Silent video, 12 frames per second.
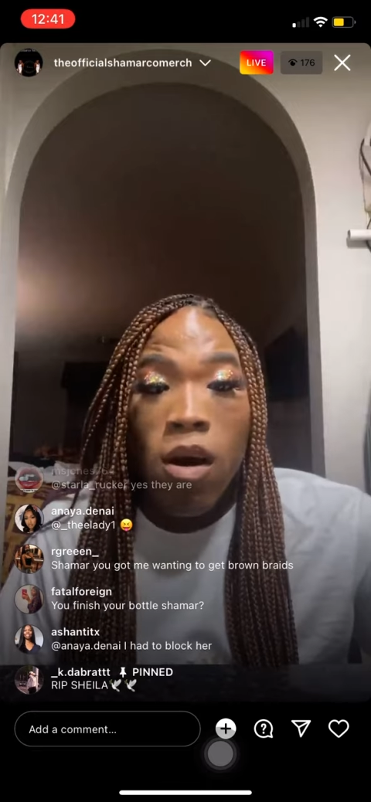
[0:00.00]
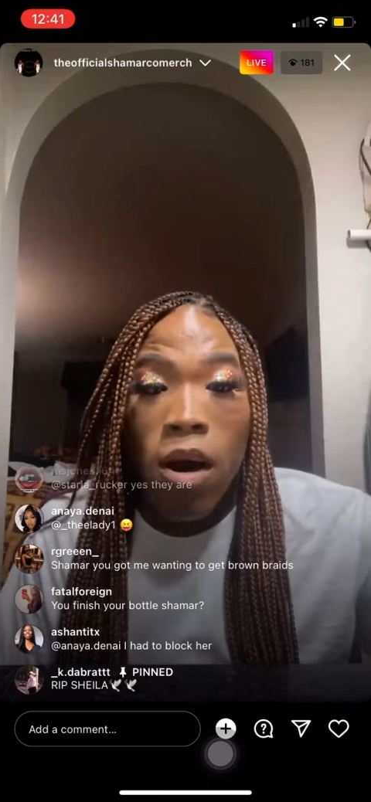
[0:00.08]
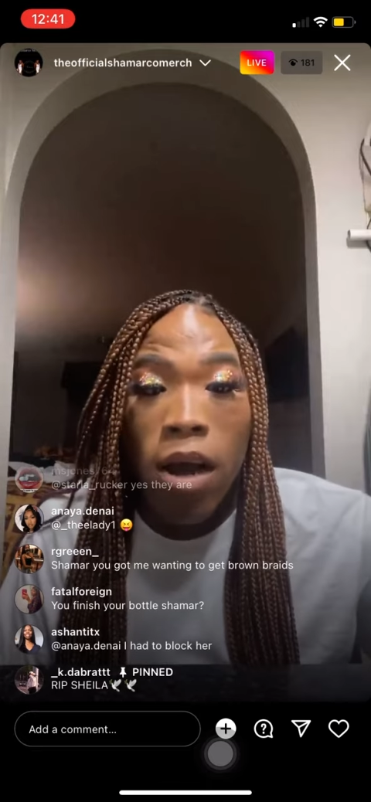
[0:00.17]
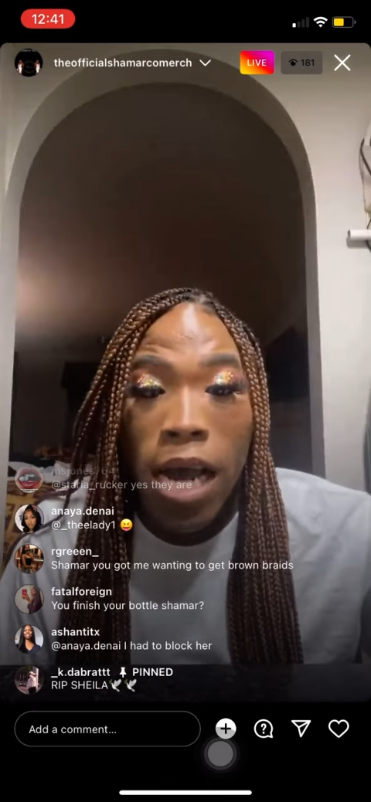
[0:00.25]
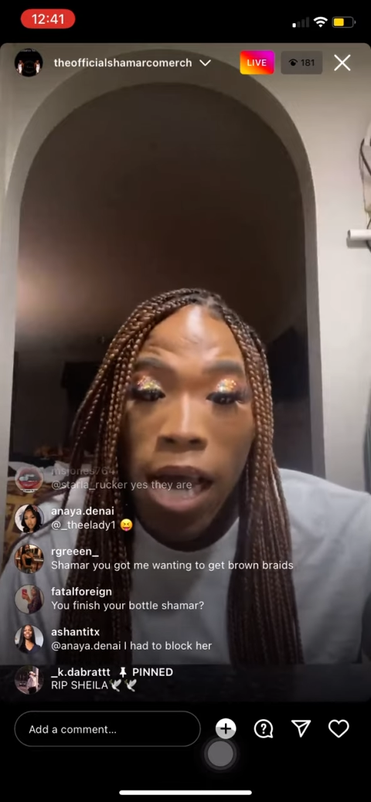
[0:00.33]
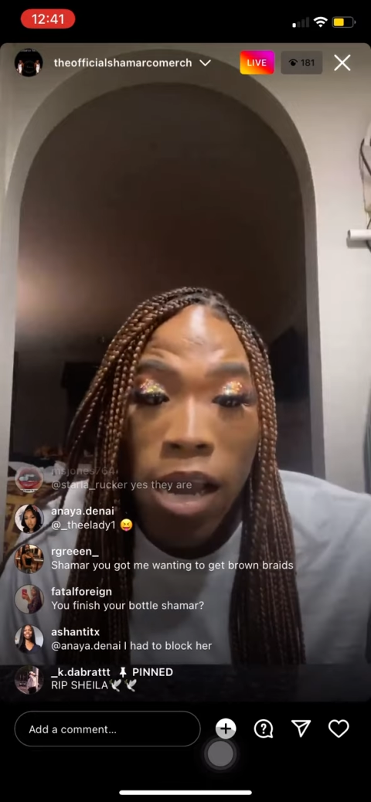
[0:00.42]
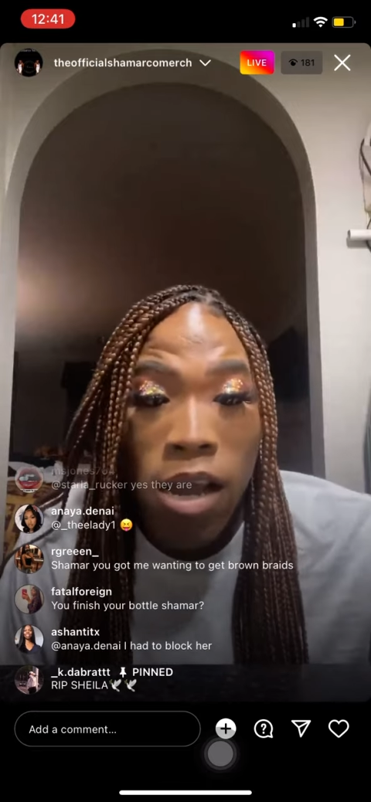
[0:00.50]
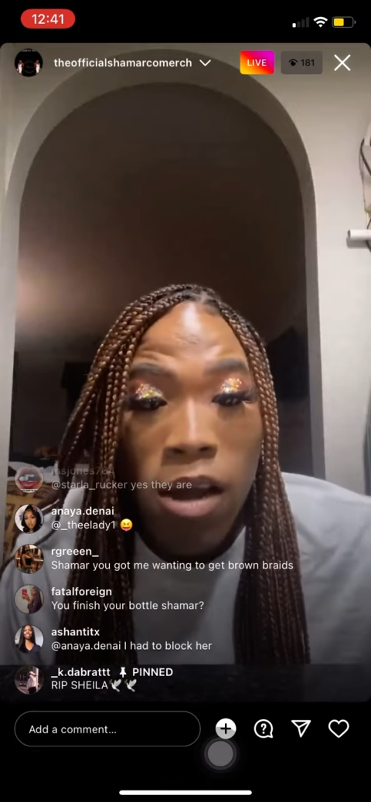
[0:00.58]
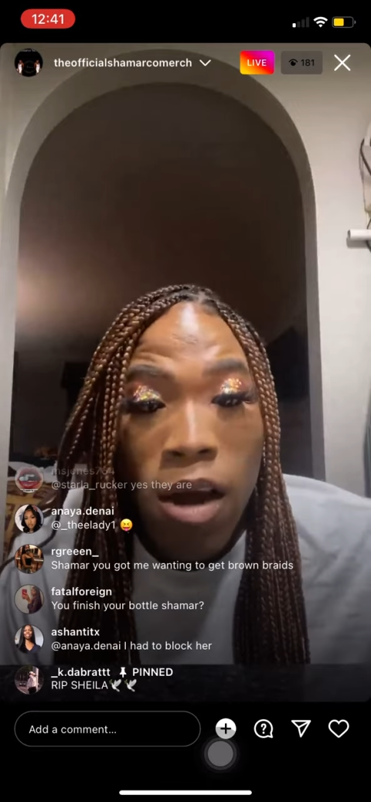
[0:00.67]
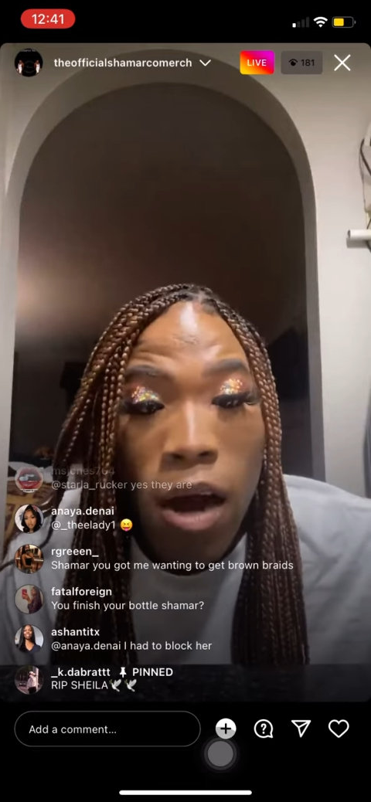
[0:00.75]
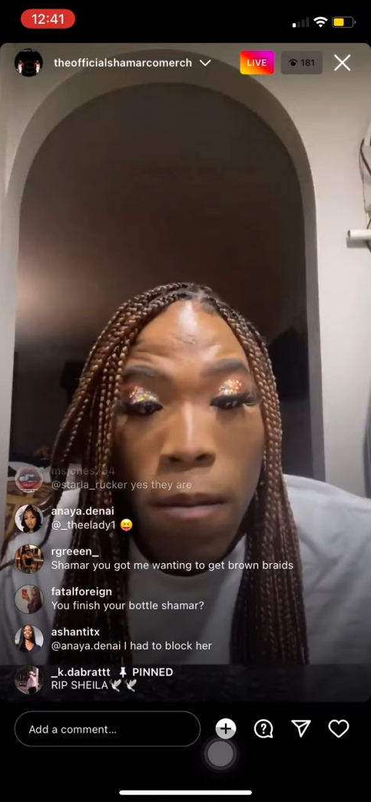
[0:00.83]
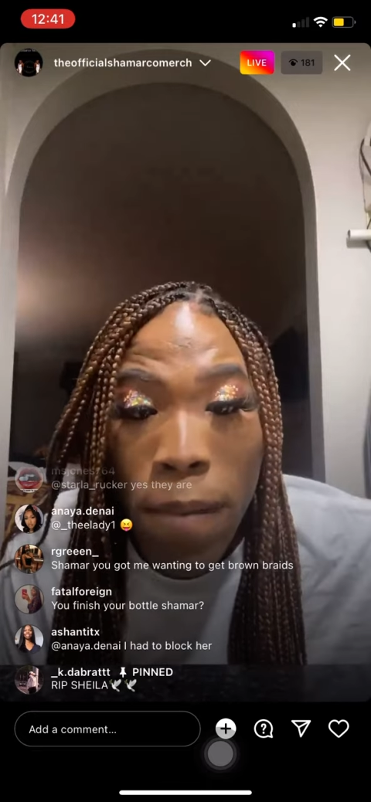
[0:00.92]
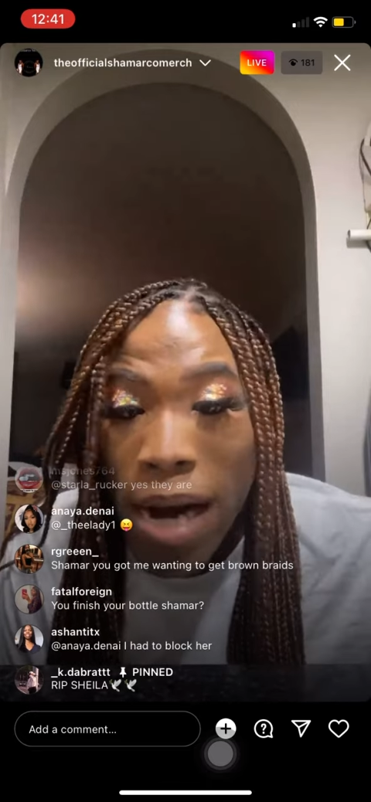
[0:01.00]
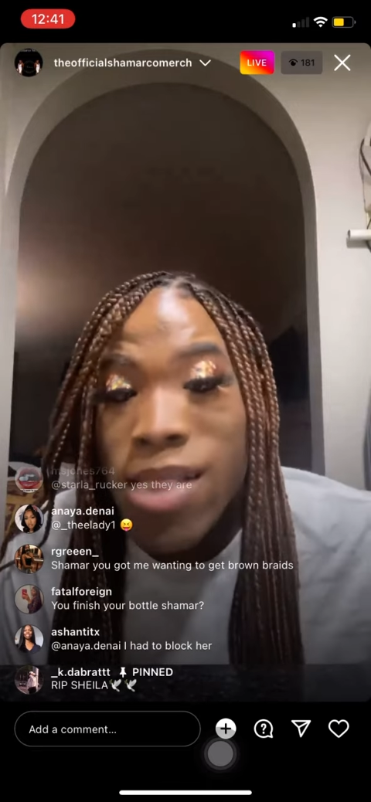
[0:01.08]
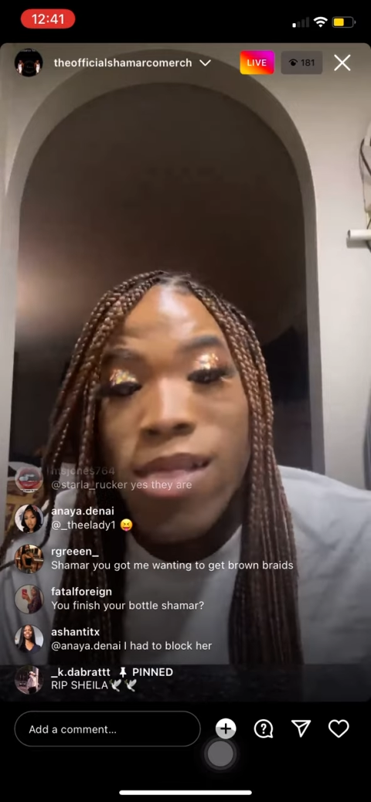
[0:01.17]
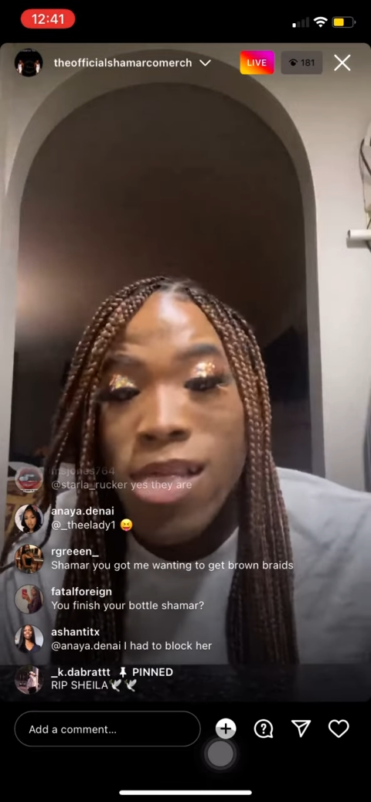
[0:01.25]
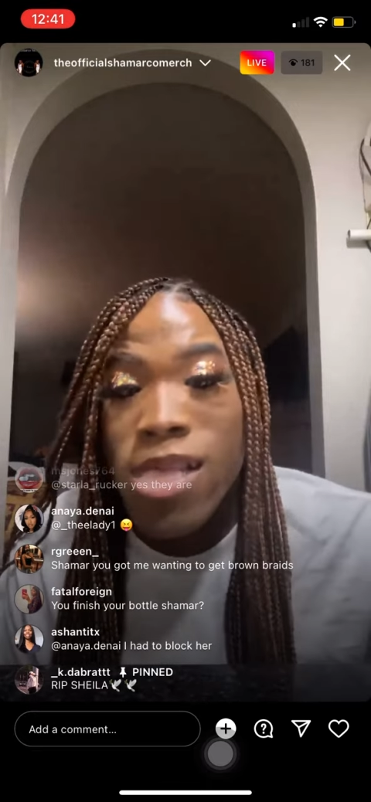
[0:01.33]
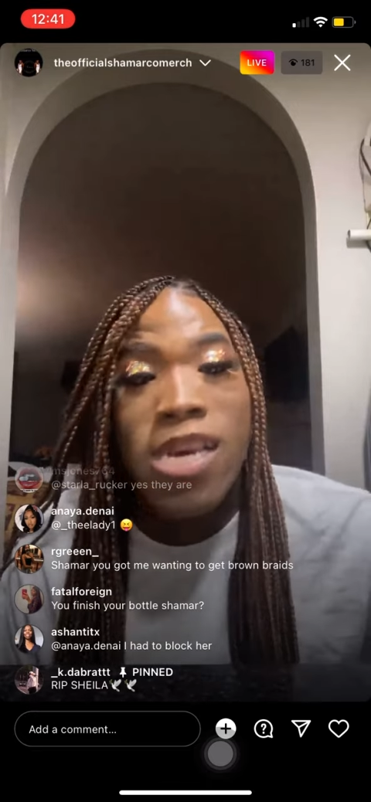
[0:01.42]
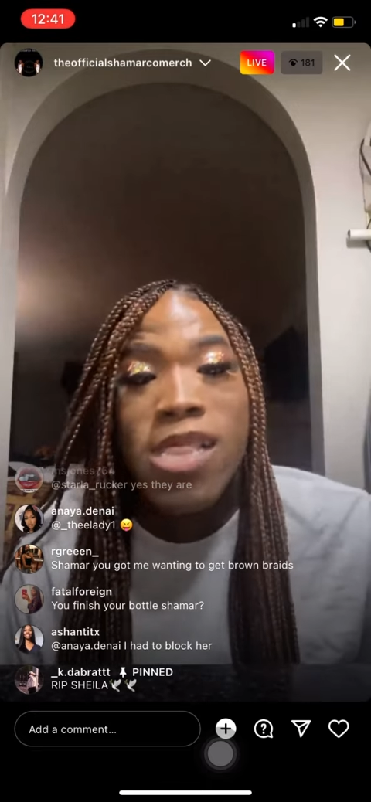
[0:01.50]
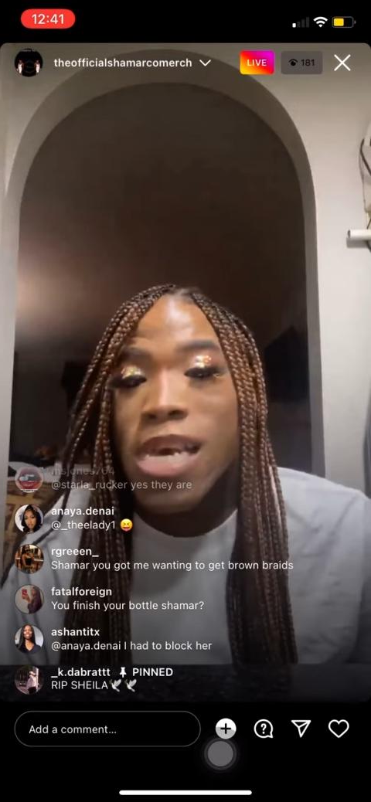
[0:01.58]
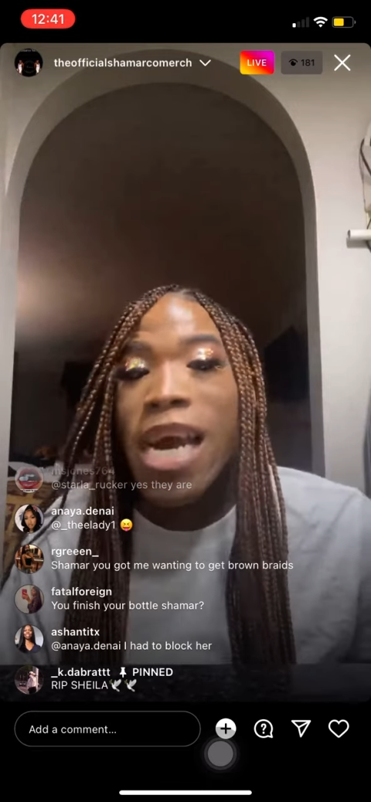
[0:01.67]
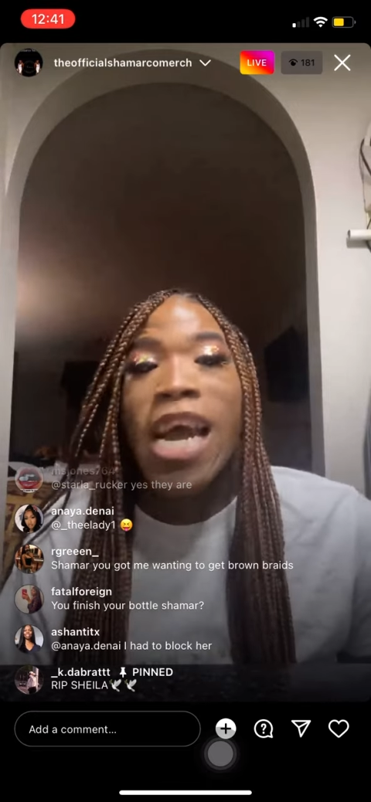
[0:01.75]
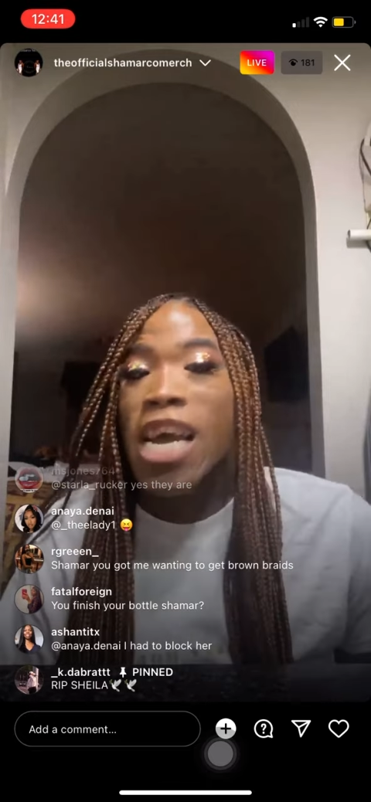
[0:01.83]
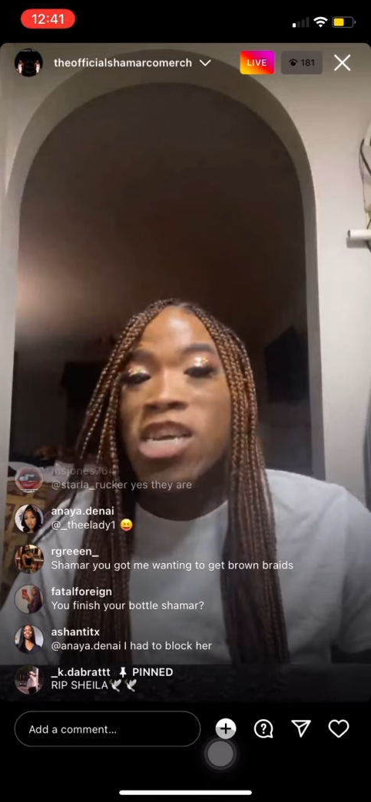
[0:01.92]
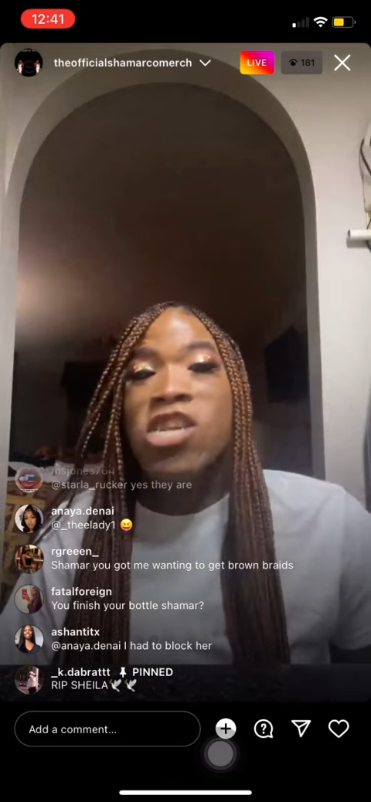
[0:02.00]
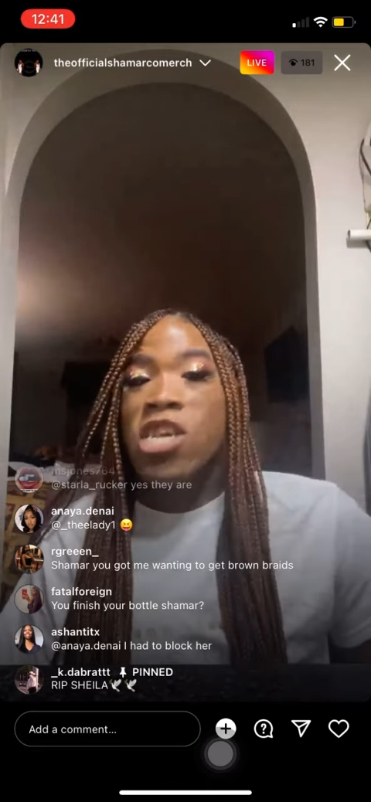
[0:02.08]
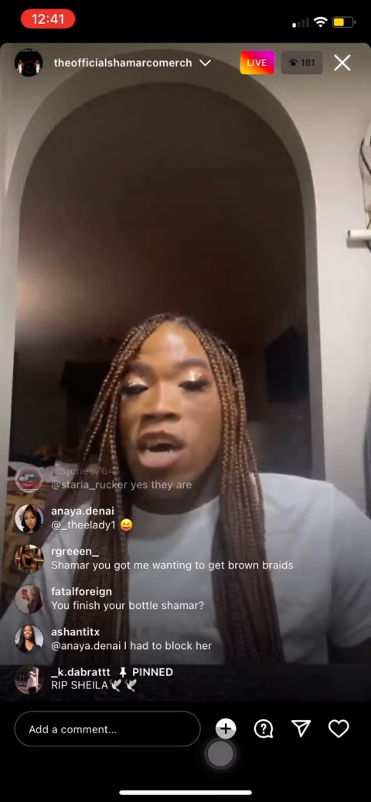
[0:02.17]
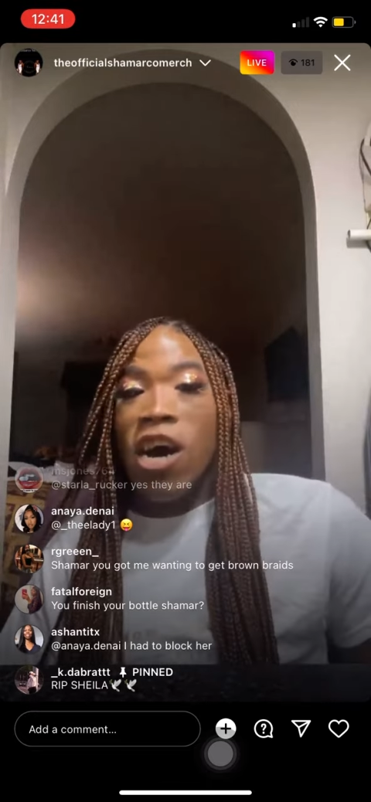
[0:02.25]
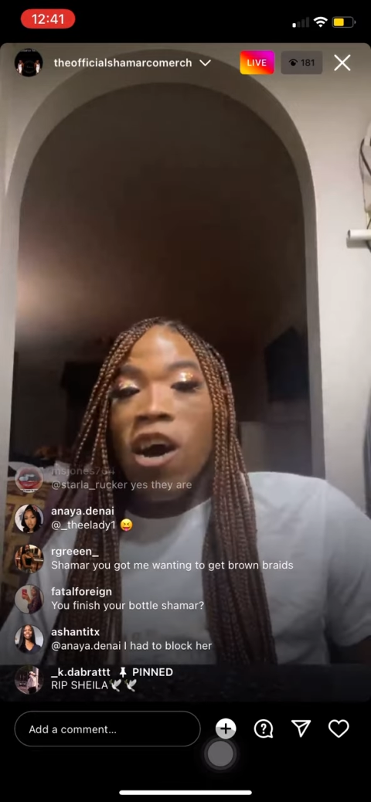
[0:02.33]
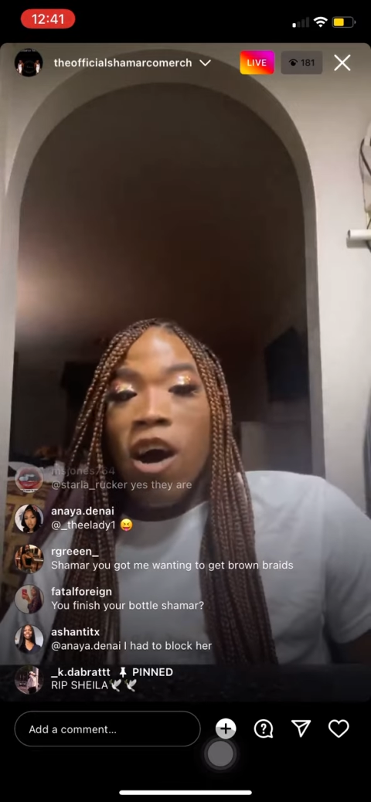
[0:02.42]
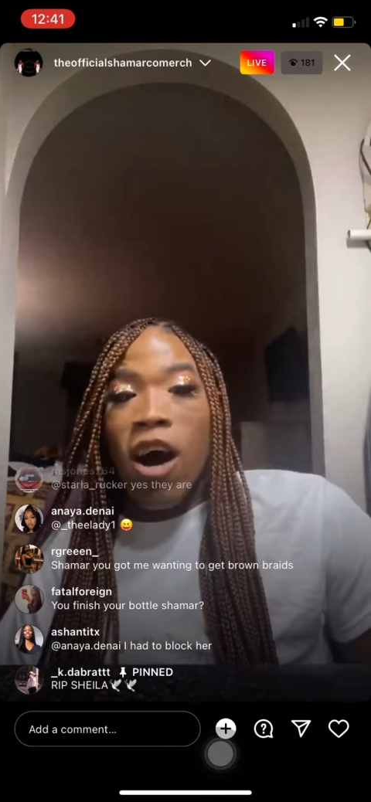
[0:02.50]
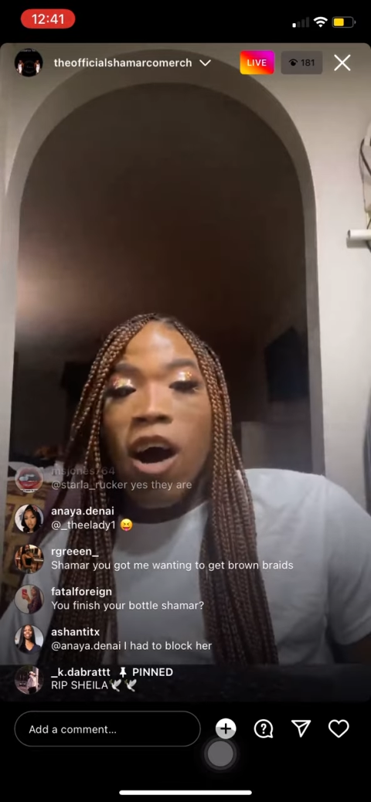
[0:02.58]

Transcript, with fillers: Okay, my sister is an angel.